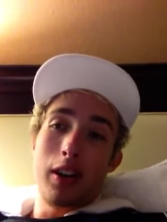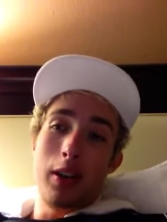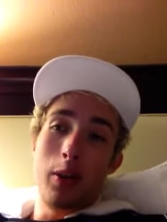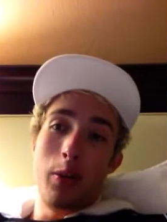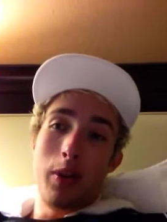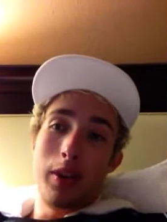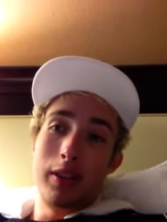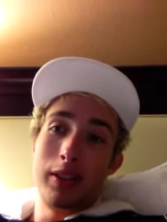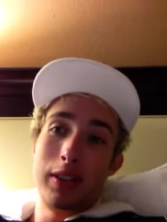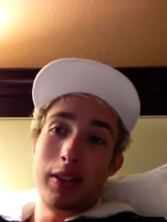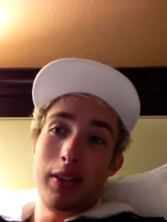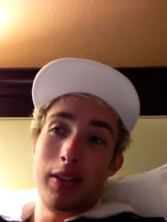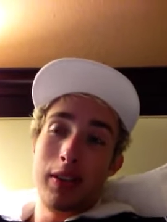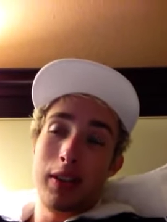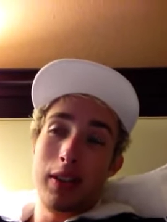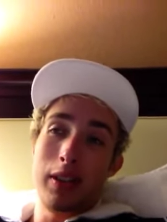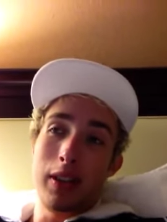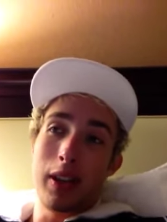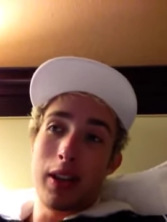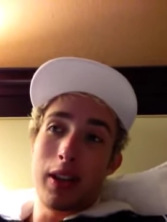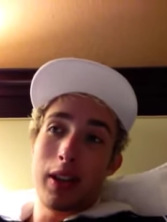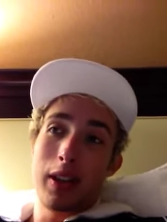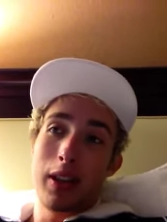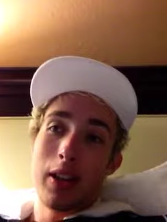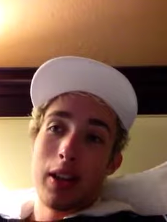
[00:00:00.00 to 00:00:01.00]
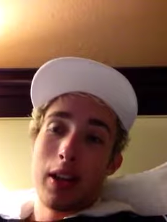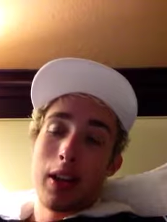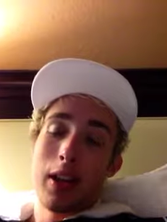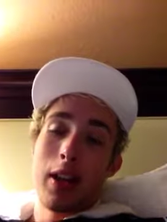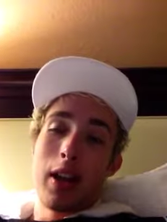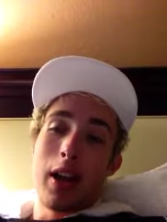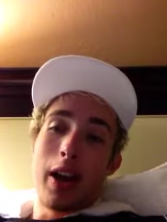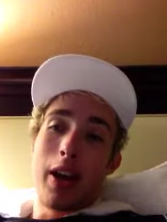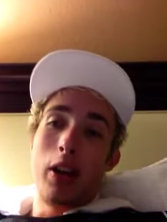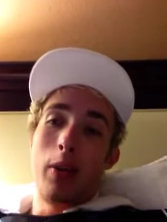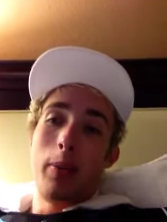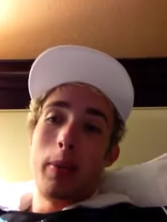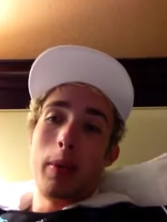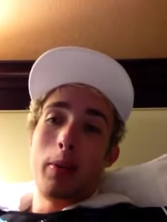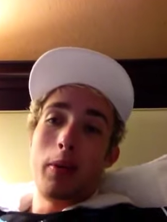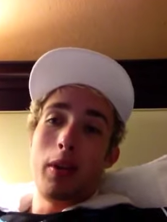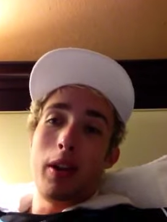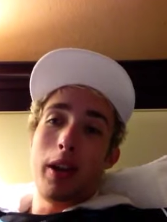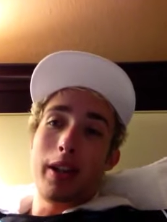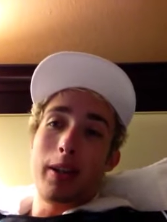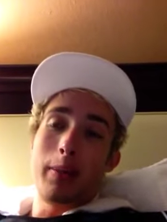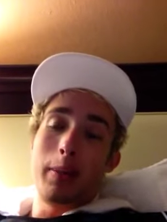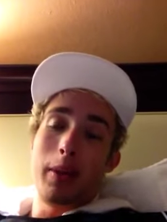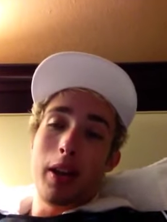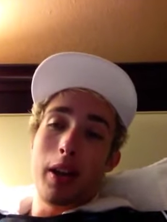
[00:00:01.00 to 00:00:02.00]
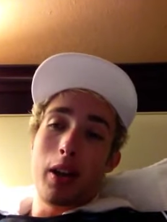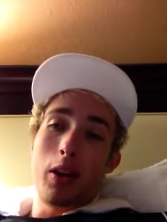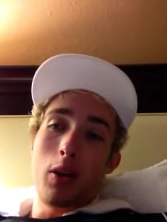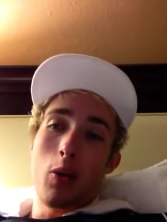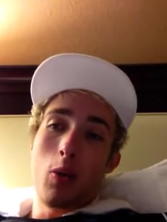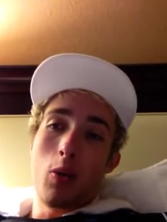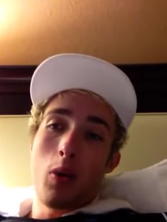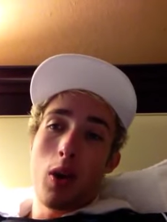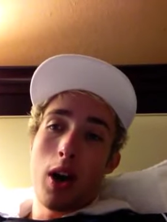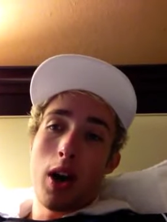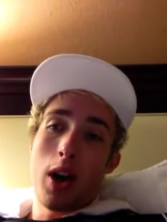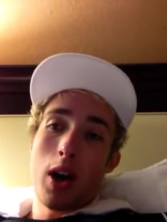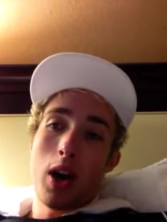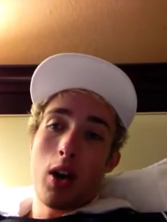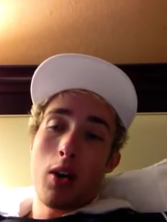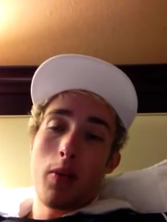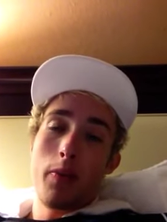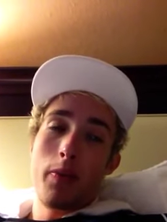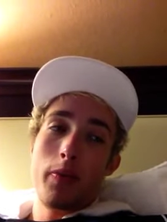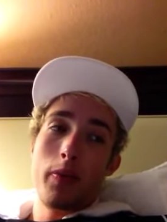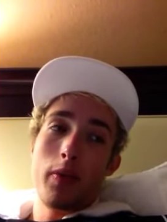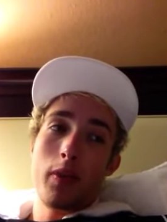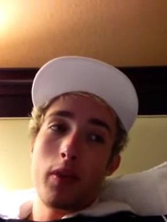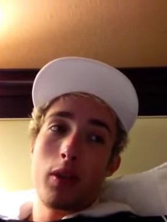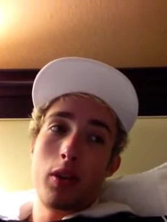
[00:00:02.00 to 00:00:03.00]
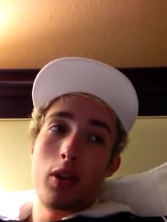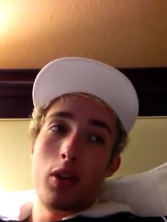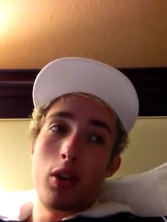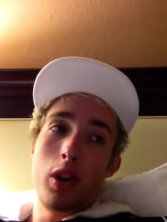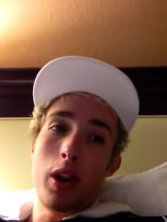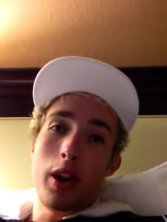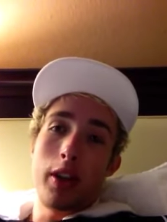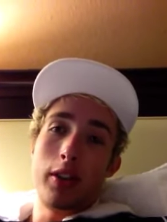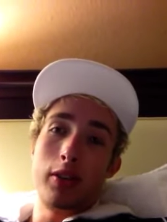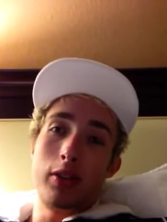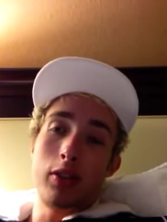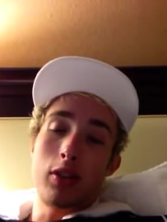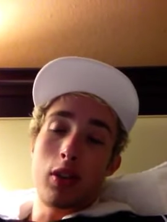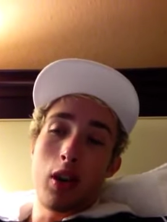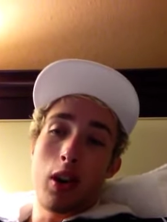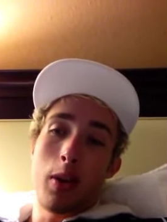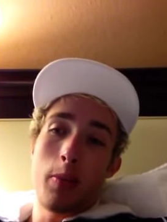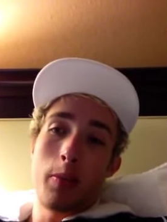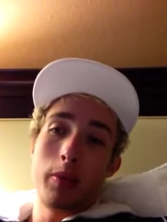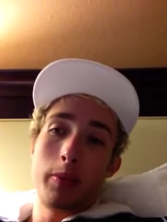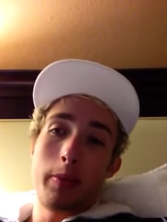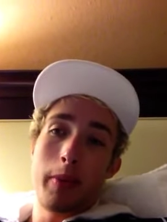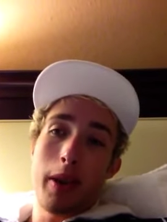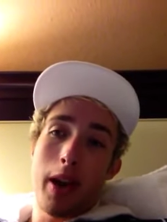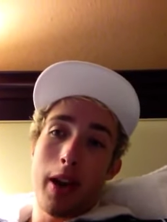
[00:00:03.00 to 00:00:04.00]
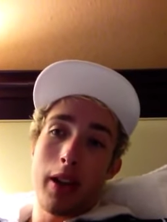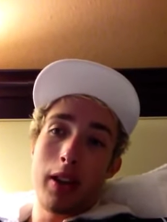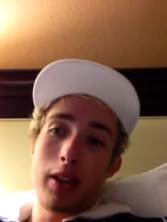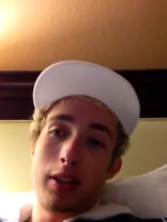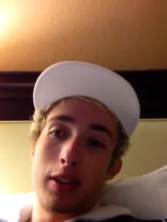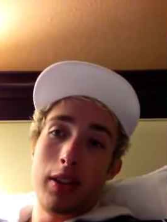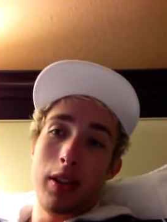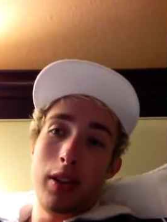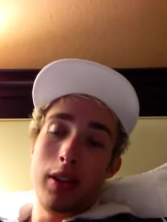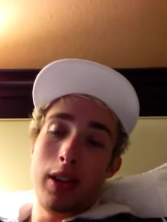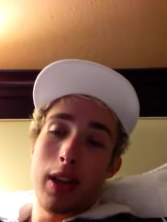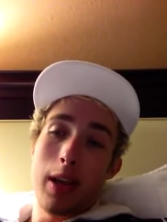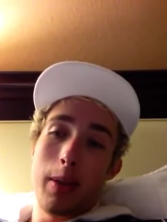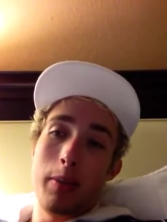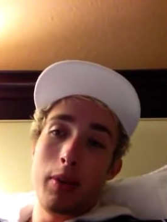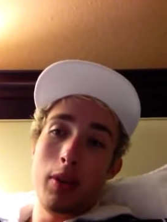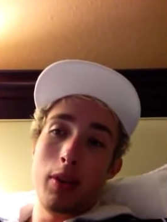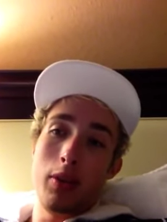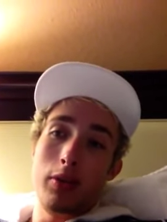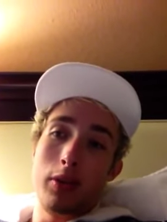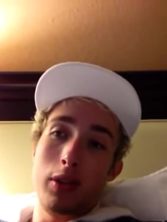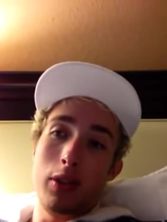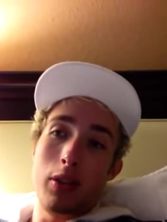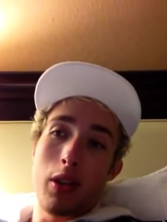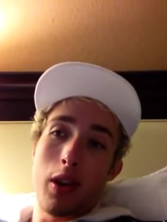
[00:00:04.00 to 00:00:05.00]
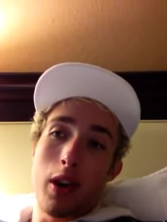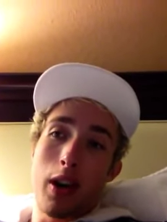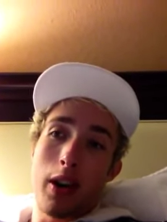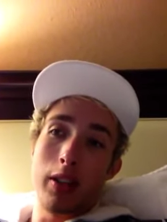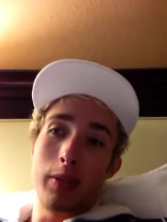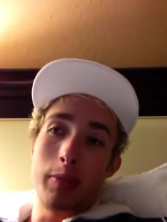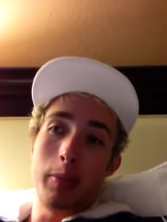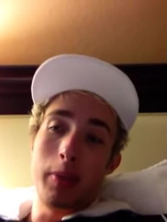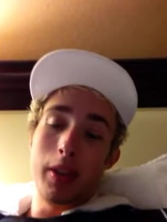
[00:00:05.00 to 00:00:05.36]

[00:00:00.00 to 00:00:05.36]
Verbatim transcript: It wasn't even like I know people like to be like, well, you guys' comp was bad game two, so you lost.